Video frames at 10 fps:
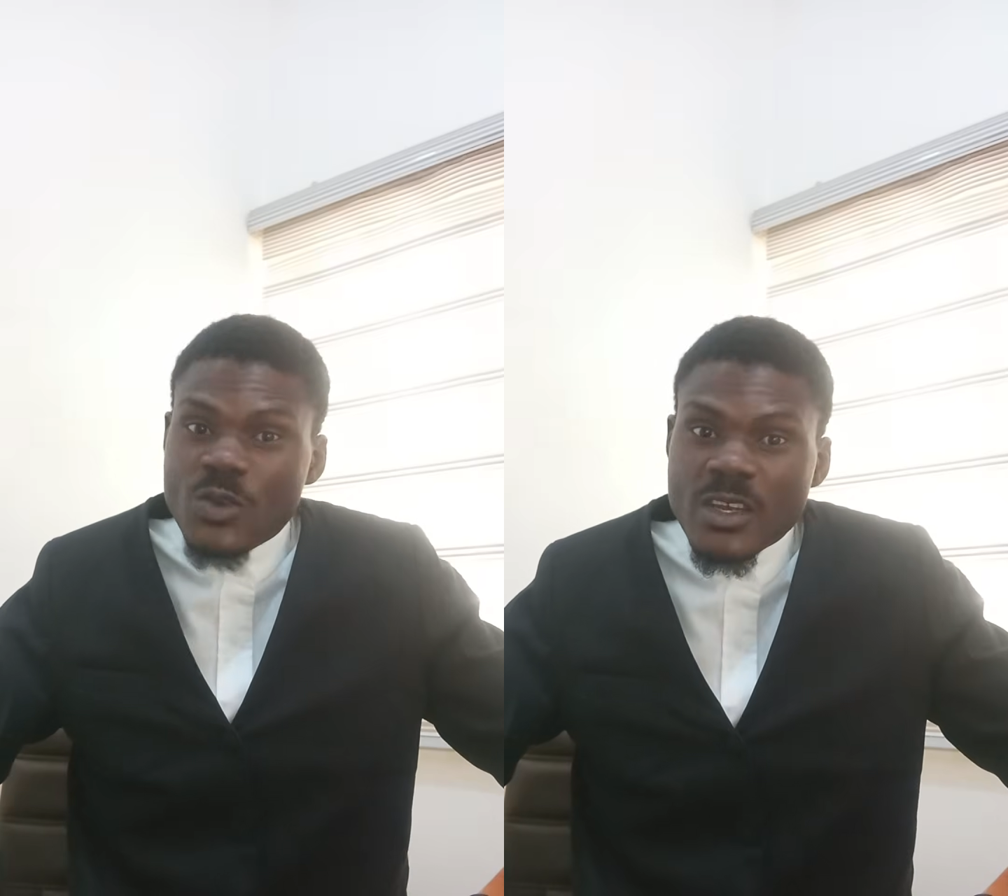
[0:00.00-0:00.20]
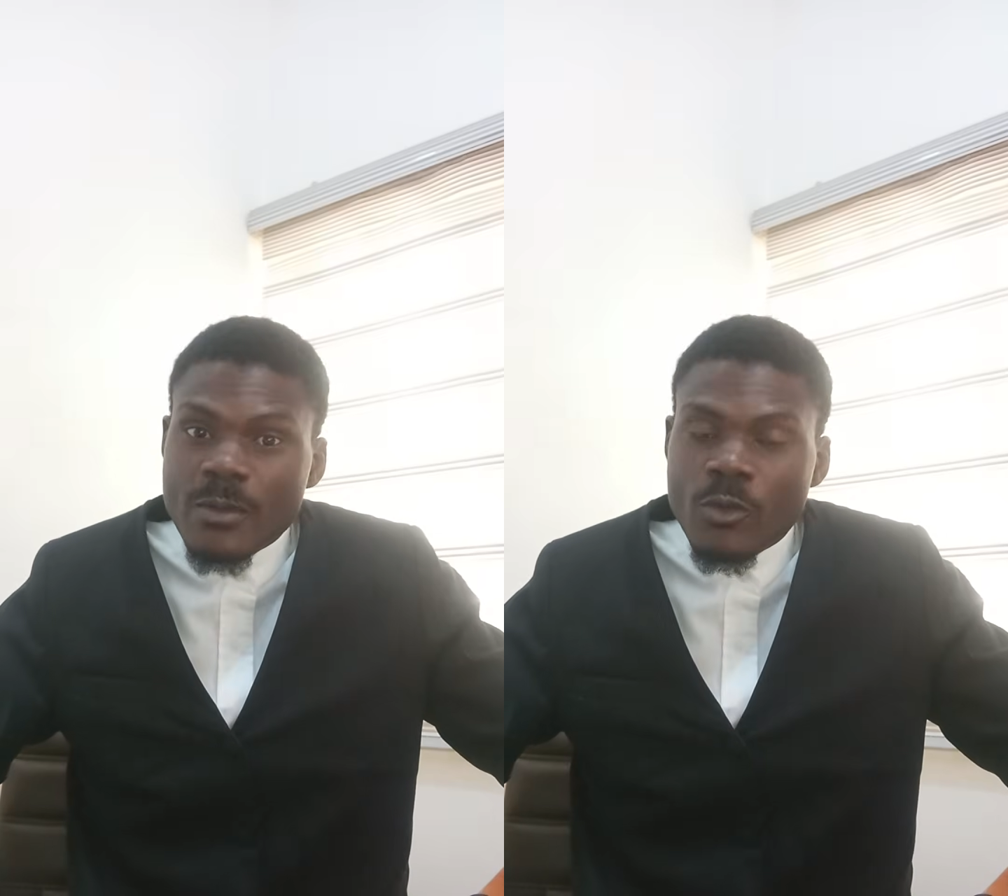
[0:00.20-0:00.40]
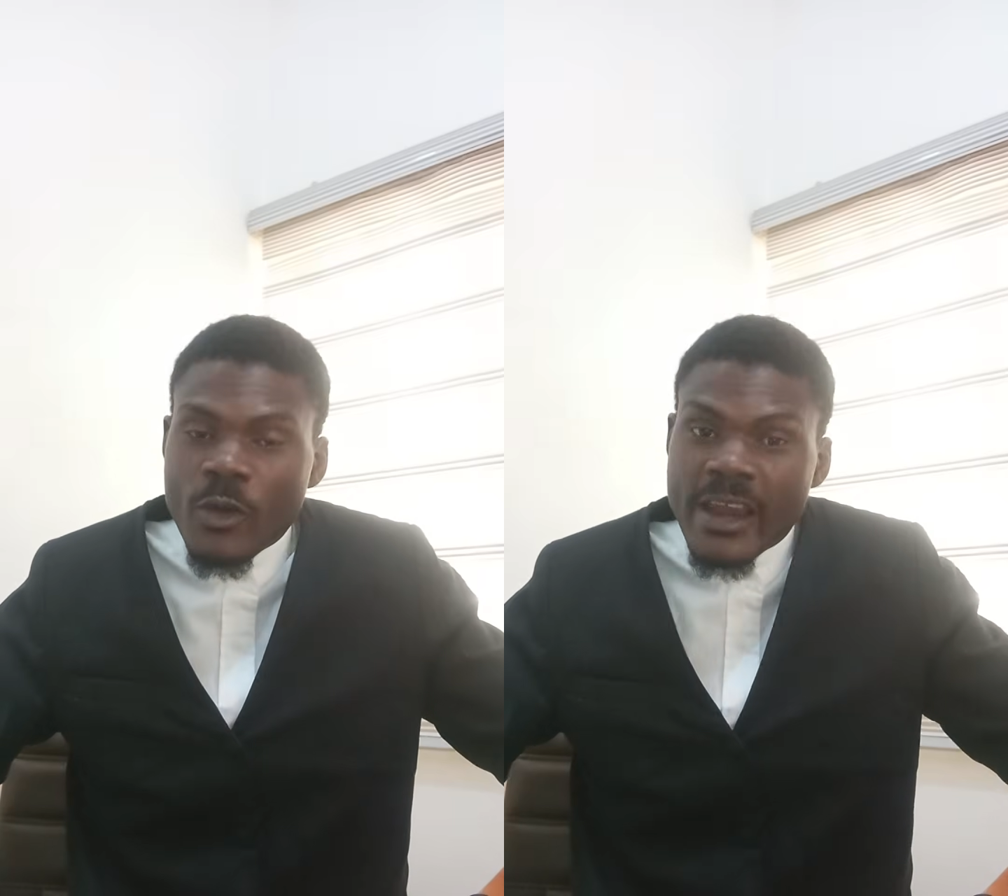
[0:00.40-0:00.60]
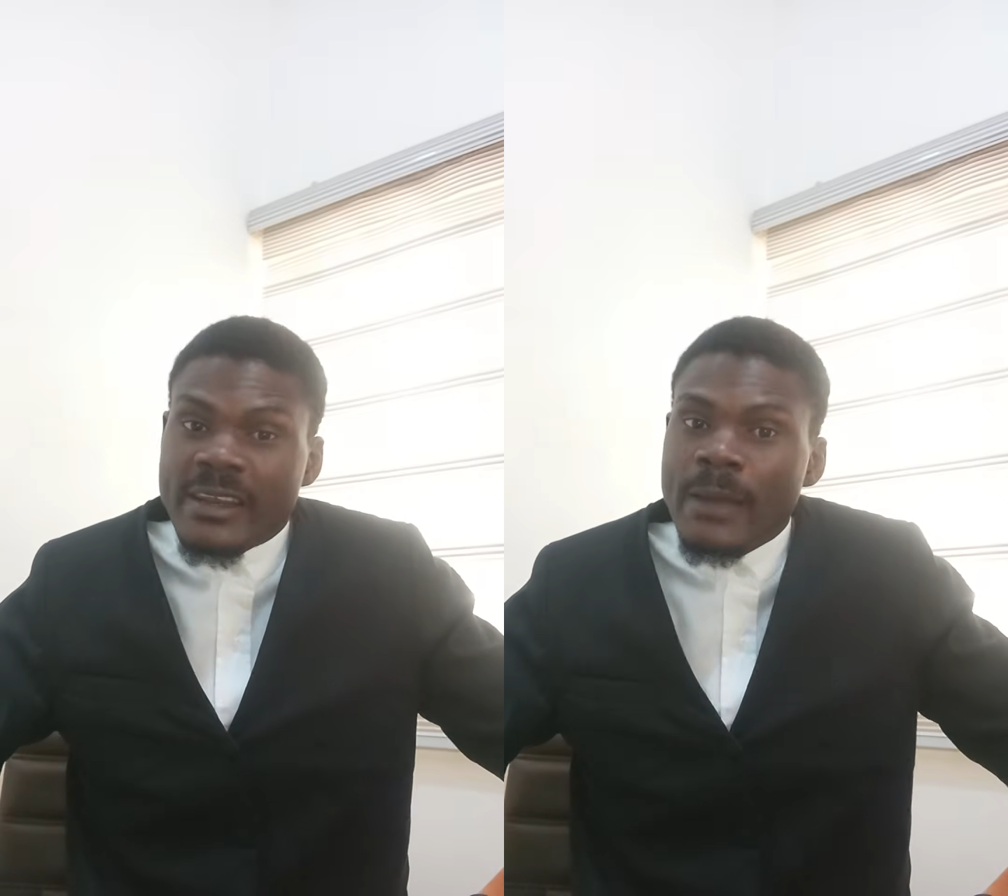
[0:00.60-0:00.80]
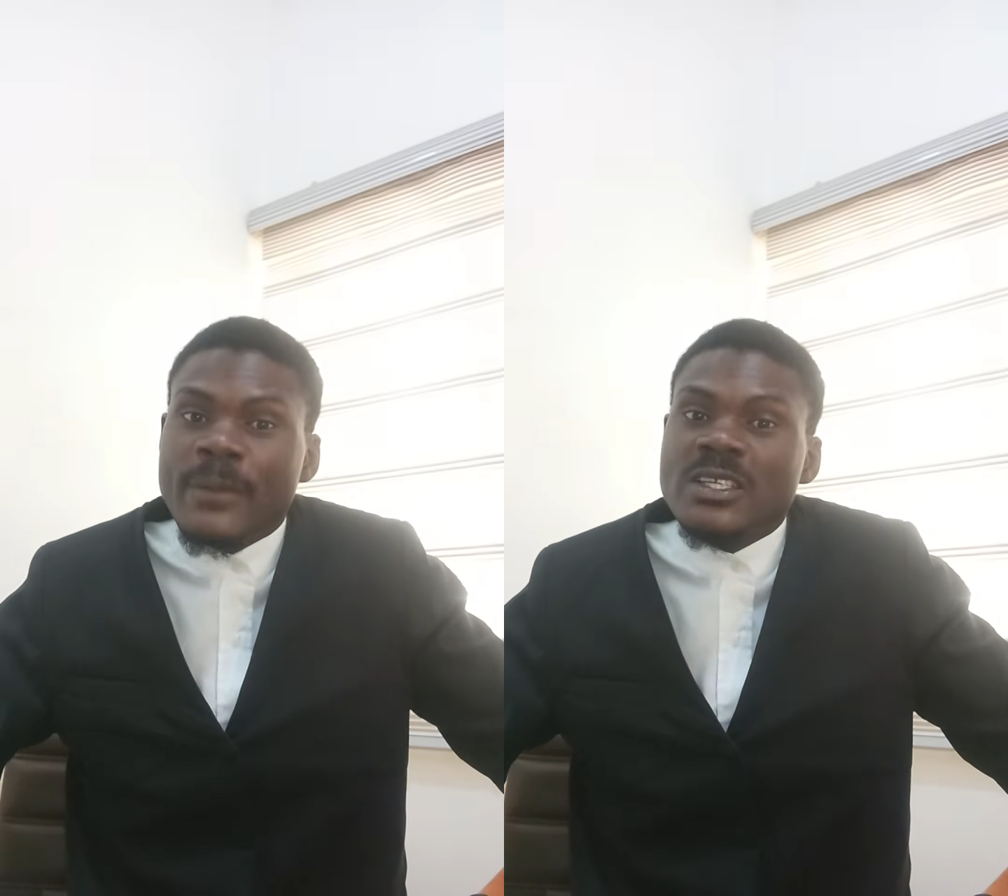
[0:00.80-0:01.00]
anymore in
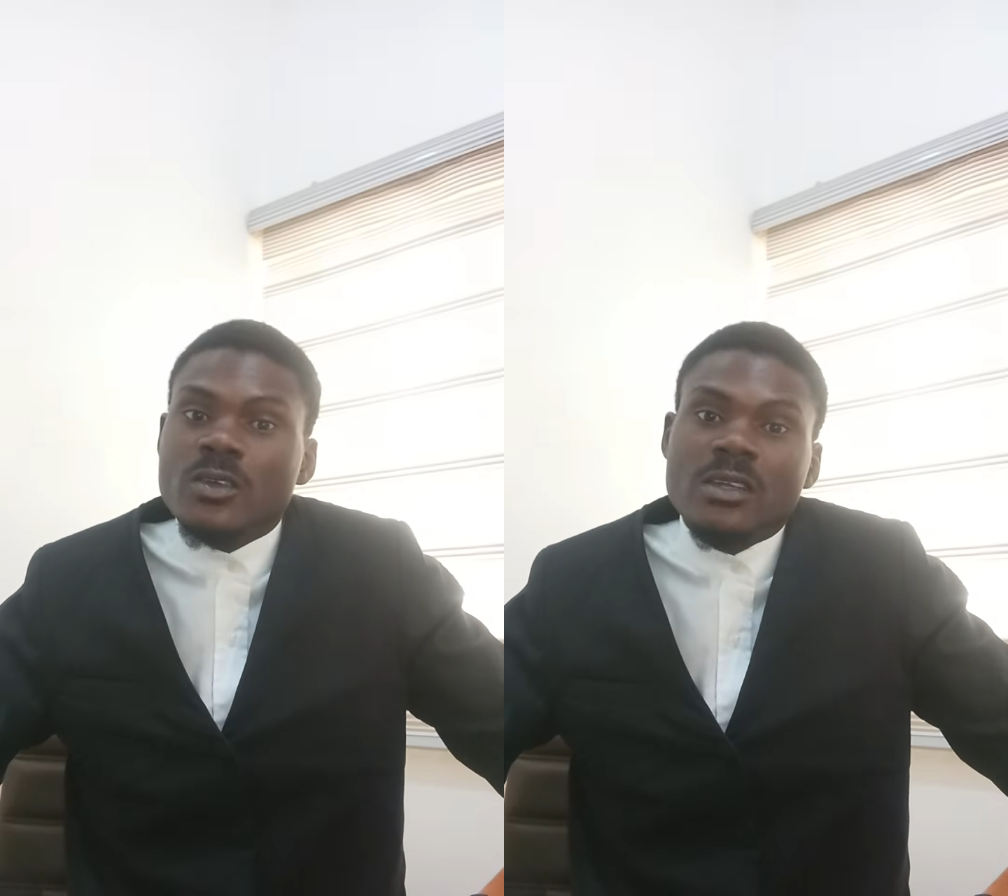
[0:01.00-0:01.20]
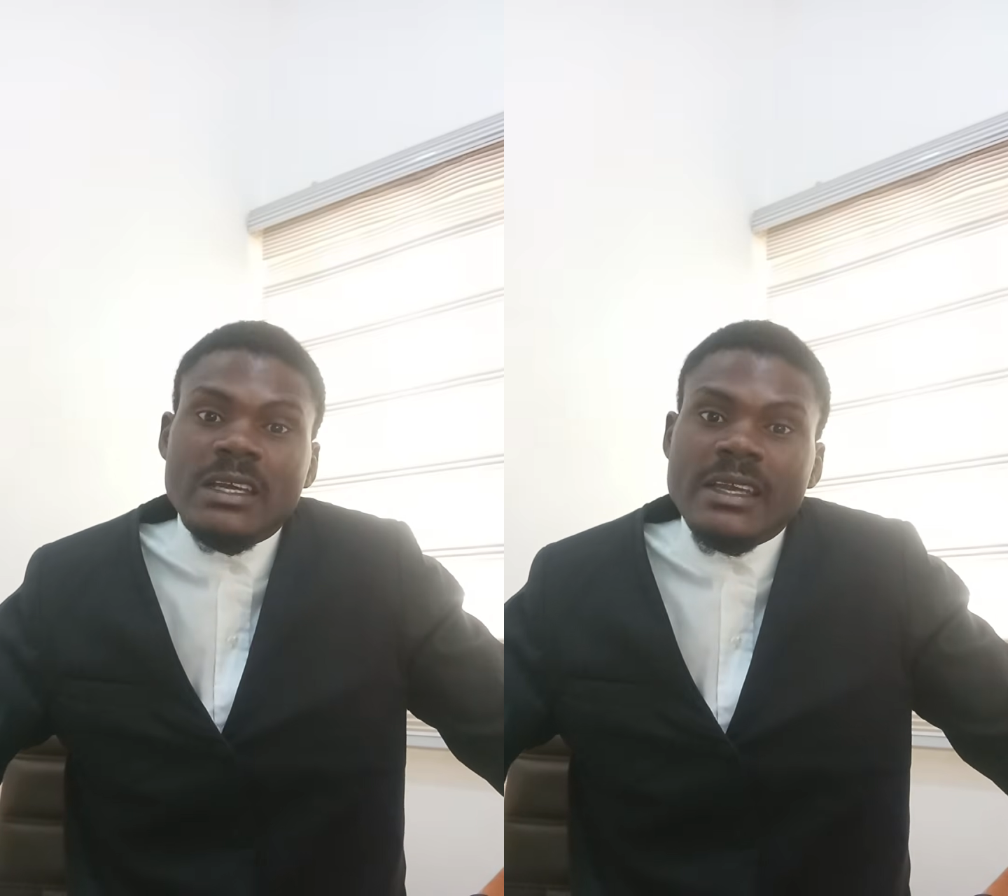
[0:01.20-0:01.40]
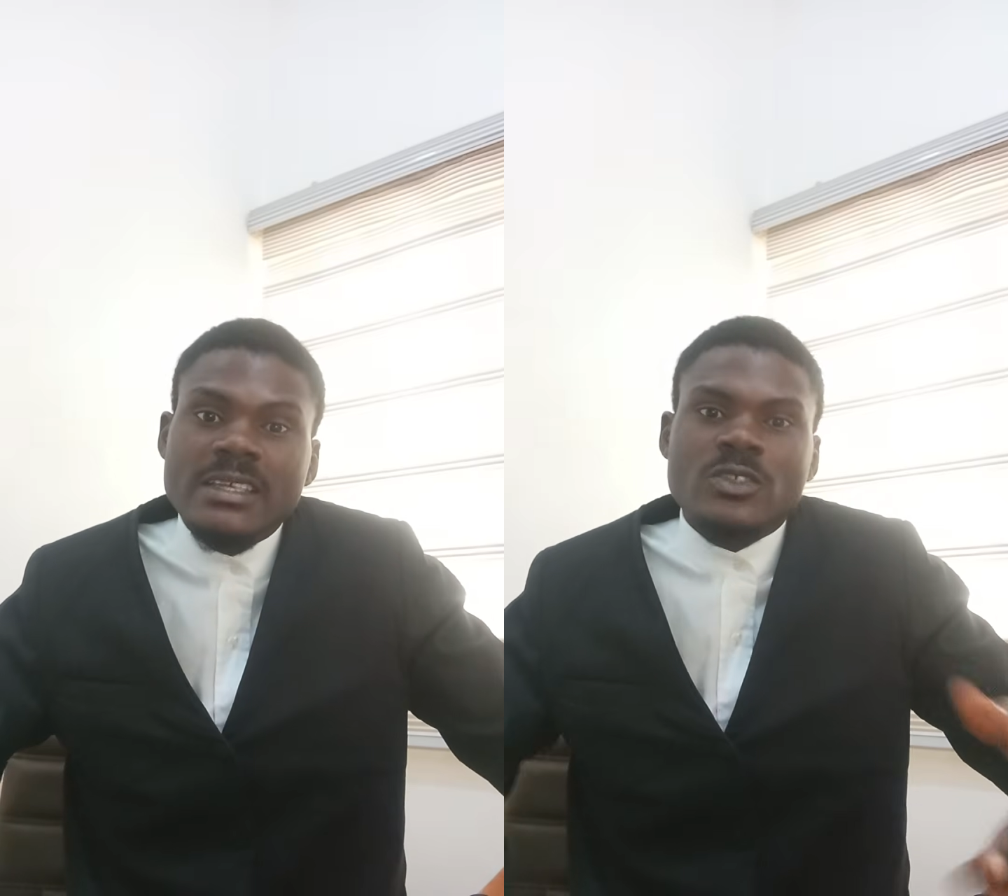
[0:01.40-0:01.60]
that particular case.